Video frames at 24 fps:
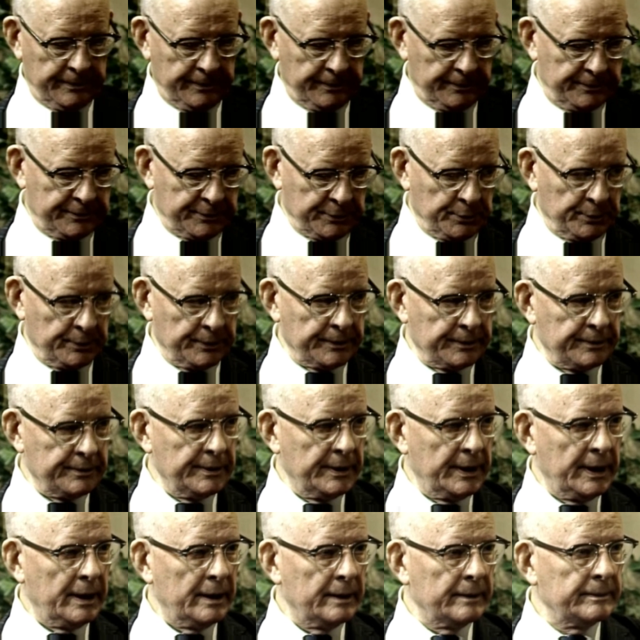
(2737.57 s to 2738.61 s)
and score the
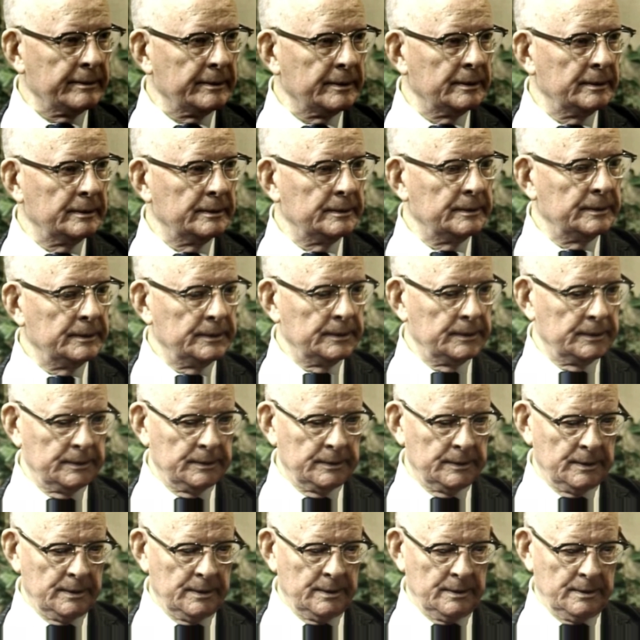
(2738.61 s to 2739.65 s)
shaft.
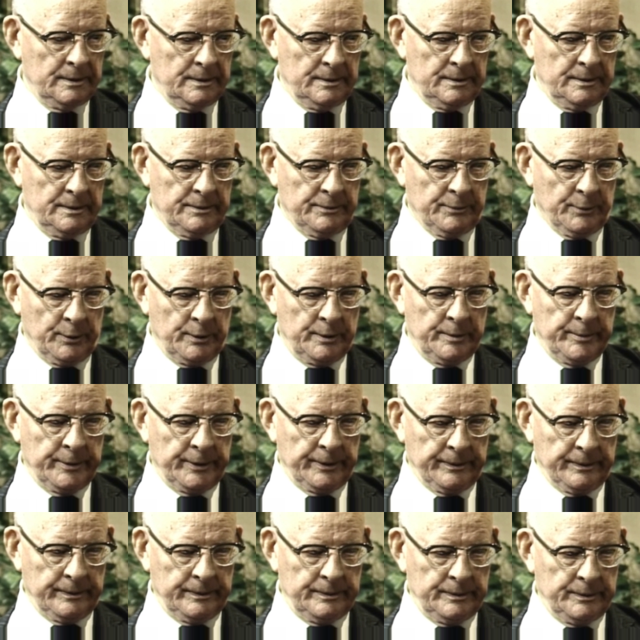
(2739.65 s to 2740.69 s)
The
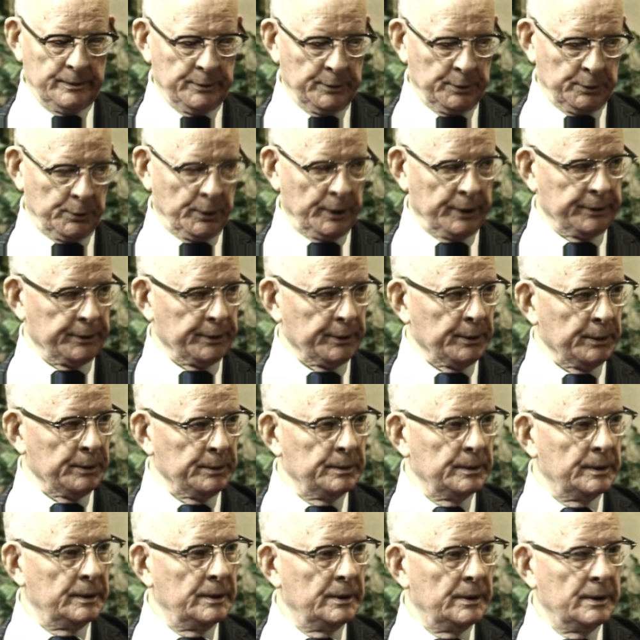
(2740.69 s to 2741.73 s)
foreman knew what to
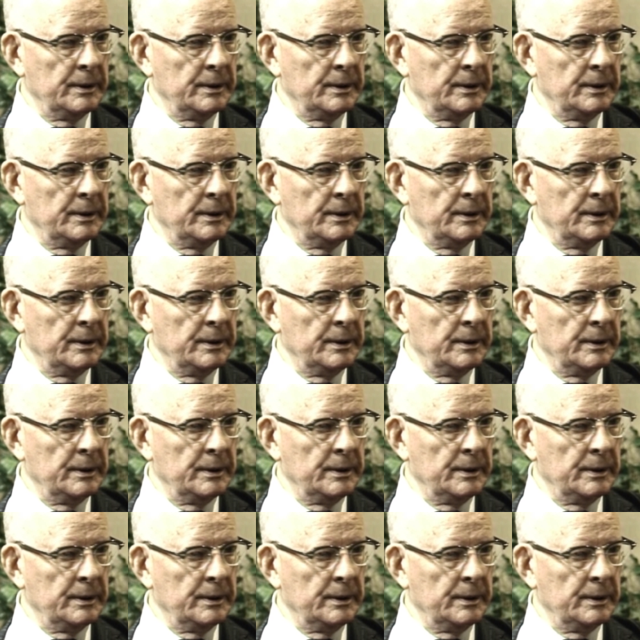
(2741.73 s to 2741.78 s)
do.